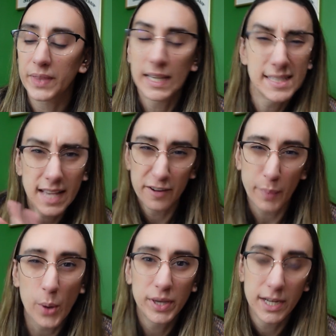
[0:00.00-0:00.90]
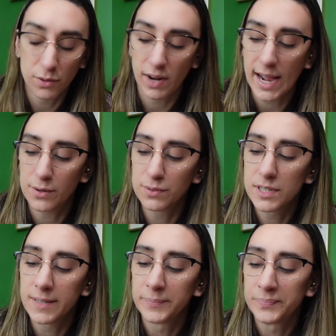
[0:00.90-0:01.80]
he's kind of poking
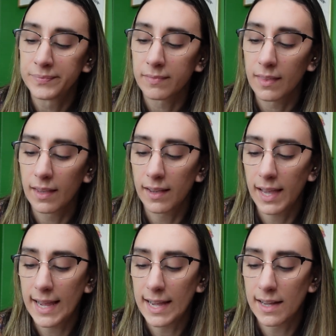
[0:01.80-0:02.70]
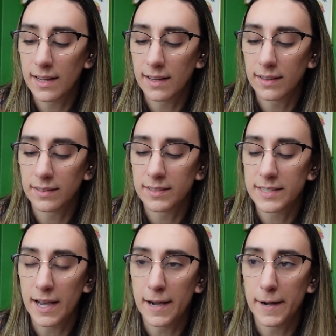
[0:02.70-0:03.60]
around, and
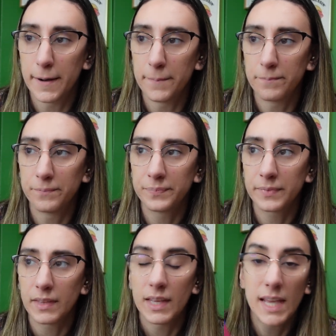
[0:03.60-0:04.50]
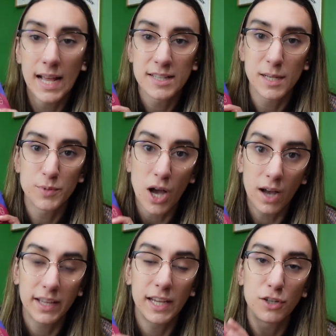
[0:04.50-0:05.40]
he ends up
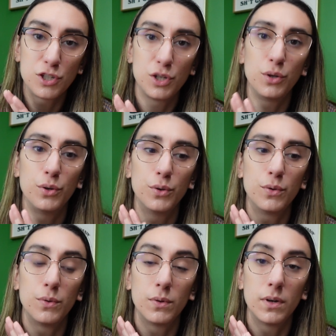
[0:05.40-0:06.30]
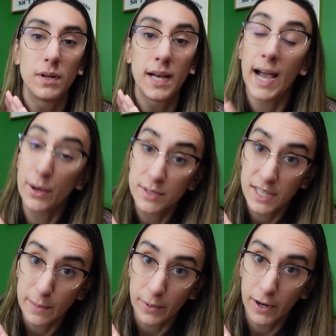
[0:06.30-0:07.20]
talking to a
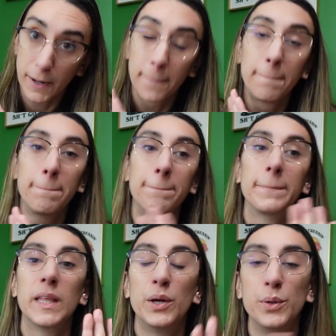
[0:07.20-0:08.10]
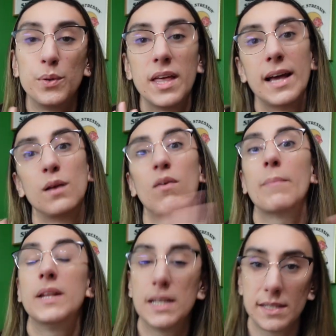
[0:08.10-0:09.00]
housekeeper who then
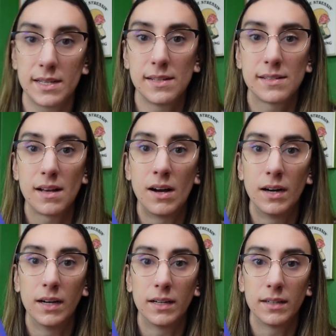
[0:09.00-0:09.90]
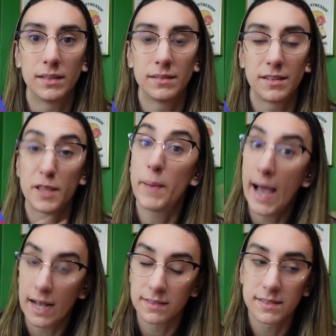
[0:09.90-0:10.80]
reminisces on the
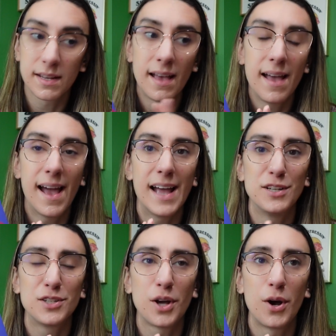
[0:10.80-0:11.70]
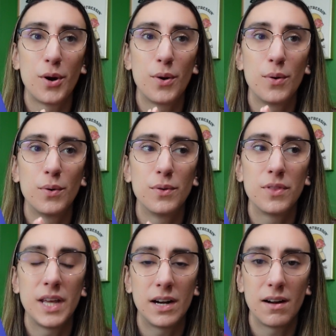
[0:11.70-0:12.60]
past. And so
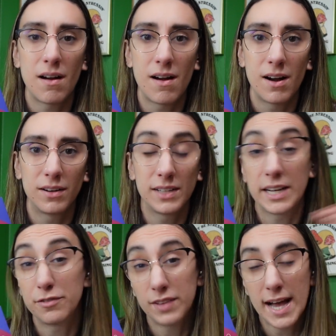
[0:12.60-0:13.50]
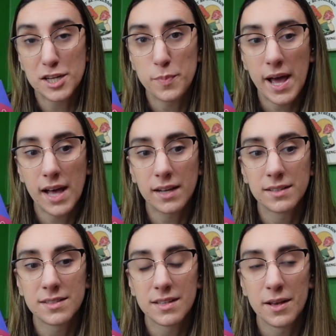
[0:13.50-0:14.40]
there are flashbacks